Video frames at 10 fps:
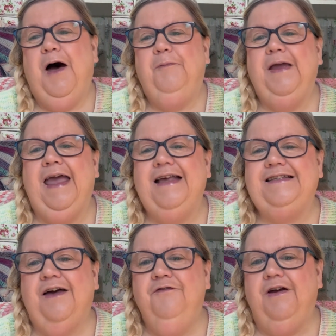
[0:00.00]
But yes,
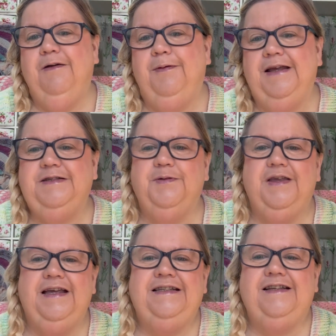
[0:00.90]
I'm very pleased with
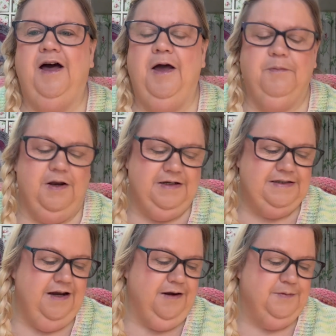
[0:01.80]
this. I'm going to
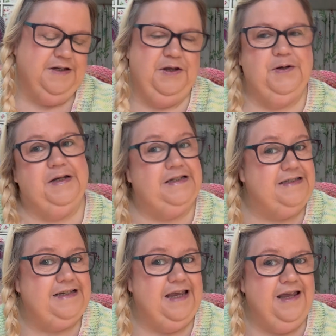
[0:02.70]
stand up so you can
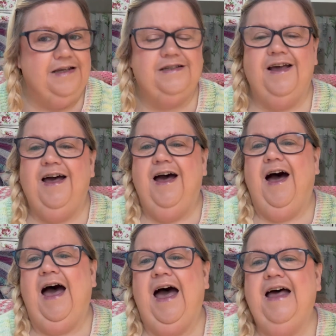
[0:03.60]
see it.
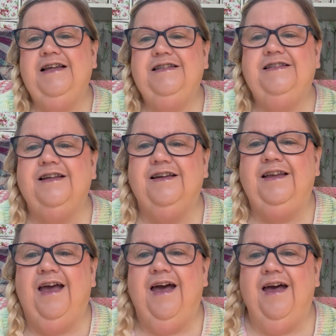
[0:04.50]
And
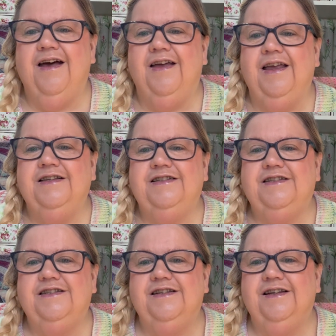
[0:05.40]
yeah,
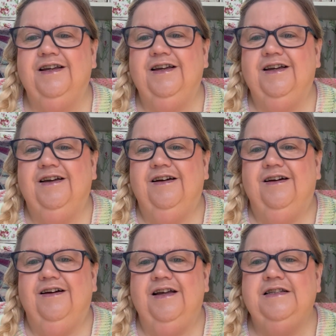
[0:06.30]
it's
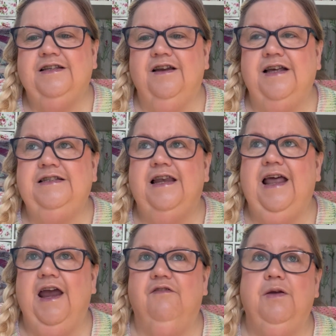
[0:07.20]
a nice
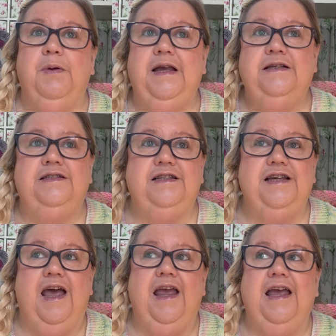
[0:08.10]
layering piece
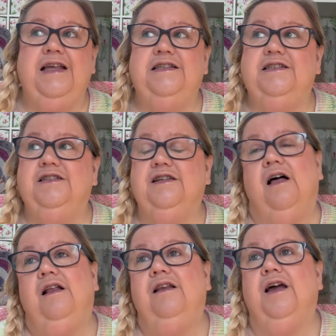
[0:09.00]
today. It's
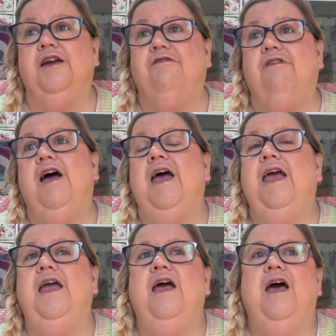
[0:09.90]
dull and
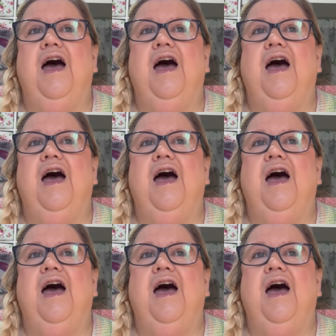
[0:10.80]
grey.